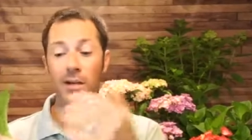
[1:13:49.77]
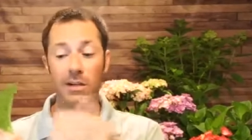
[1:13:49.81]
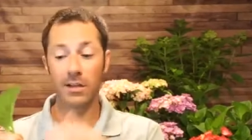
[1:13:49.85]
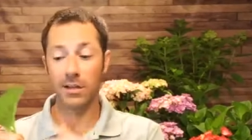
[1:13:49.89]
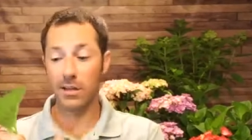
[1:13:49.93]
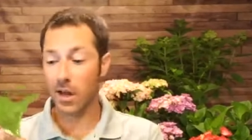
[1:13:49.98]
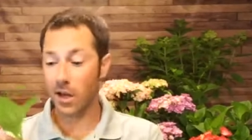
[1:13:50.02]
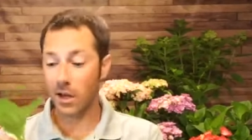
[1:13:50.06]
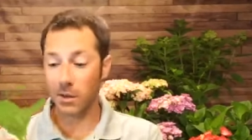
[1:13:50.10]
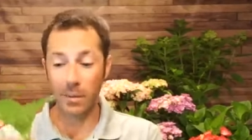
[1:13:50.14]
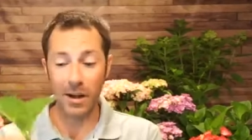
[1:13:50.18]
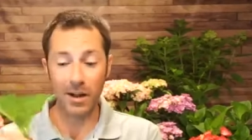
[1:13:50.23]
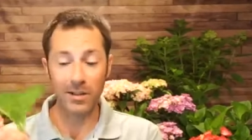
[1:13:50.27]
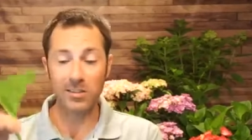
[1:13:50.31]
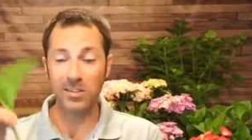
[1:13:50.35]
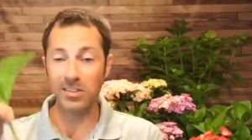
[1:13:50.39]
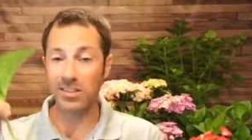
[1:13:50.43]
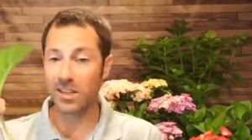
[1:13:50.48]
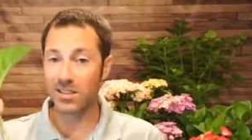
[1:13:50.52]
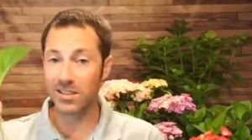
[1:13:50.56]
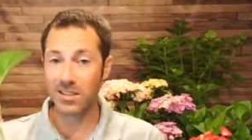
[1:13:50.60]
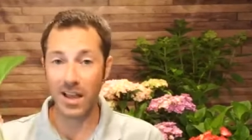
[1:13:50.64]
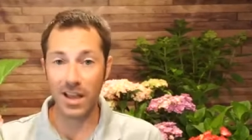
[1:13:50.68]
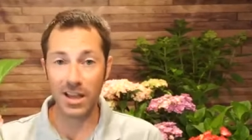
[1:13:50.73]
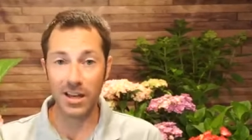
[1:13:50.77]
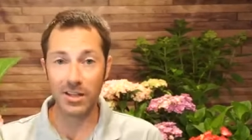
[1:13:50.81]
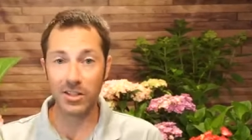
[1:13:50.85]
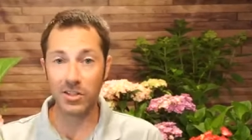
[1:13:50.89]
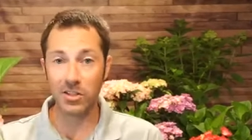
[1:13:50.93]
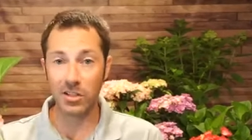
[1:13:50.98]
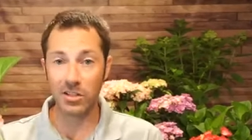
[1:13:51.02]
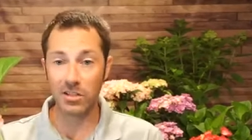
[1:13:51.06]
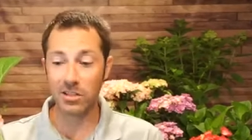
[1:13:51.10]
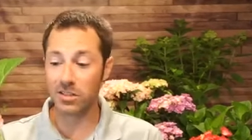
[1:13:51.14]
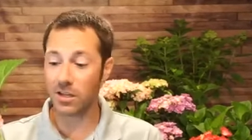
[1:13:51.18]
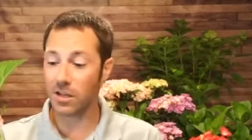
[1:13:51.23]
Cut about six to eight
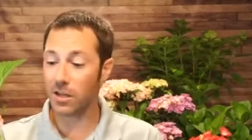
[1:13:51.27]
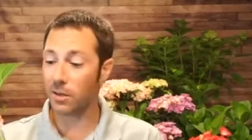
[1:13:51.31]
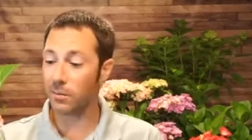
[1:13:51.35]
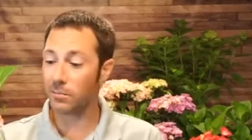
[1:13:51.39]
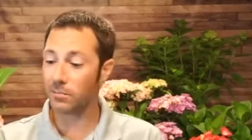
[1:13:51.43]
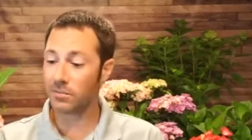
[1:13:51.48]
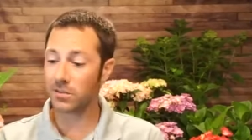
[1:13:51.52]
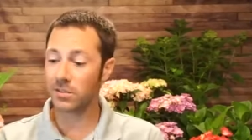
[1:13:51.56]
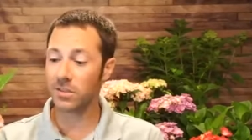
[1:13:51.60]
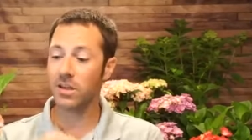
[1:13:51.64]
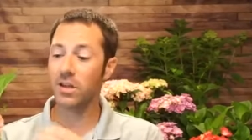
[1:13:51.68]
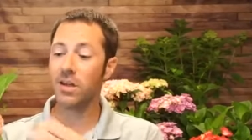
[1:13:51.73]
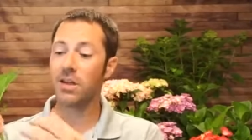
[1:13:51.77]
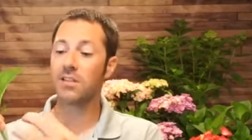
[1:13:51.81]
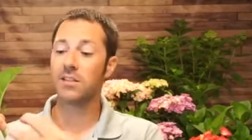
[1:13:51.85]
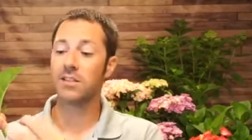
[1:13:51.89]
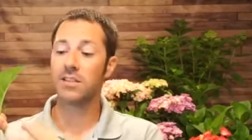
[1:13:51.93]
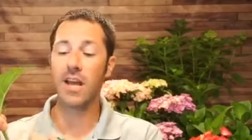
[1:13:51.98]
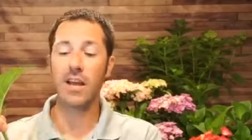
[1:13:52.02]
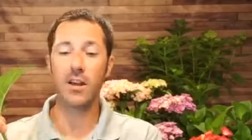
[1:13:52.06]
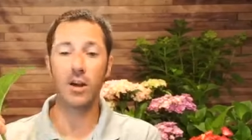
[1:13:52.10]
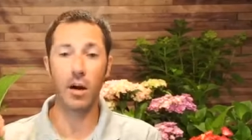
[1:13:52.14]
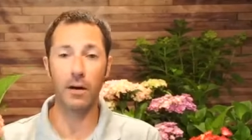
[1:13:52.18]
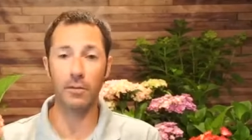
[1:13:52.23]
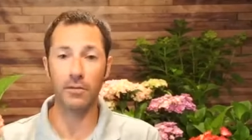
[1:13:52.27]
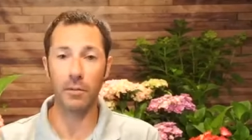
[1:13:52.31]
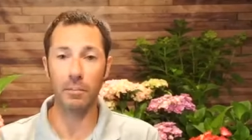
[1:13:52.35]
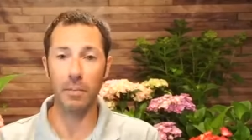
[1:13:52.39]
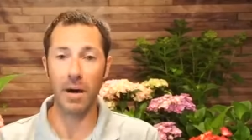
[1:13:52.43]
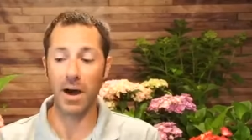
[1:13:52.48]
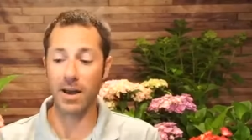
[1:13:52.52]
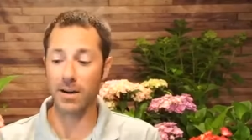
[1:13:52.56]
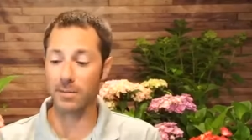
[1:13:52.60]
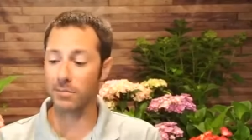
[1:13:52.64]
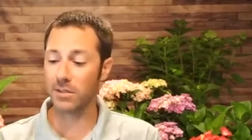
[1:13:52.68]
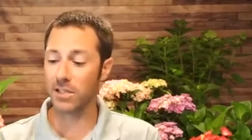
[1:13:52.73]
inches stems, take off the
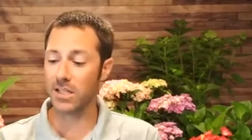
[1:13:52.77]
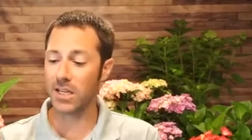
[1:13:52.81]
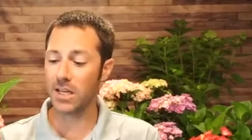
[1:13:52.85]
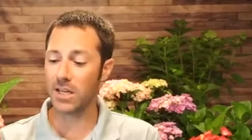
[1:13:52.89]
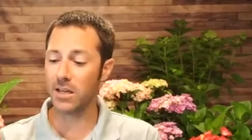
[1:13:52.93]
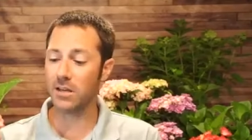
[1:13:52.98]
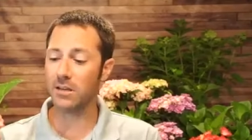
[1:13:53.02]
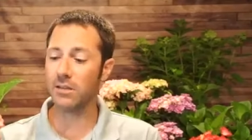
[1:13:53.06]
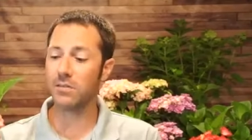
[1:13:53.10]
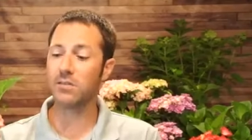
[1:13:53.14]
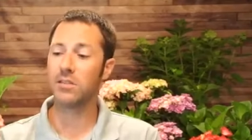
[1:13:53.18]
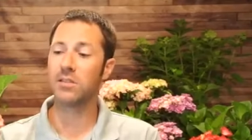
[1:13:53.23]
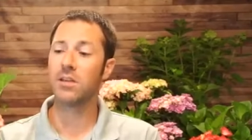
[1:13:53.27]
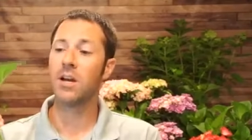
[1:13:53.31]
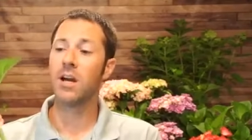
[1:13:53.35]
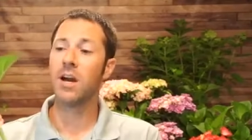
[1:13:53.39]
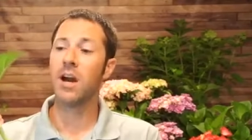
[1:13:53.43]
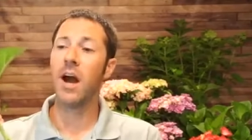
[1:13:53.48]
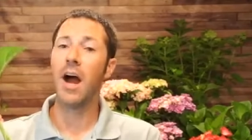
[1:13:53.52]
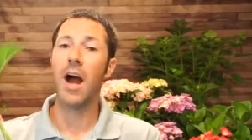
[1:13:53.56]
bottom leaves,